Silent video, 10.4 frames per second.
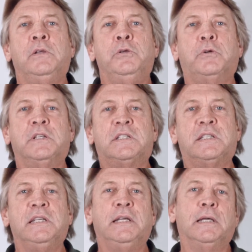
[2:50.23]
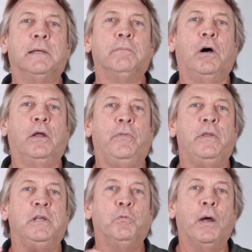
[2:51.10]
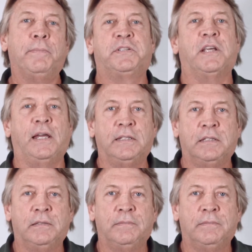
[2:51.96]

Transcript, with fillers: You can see him on the website.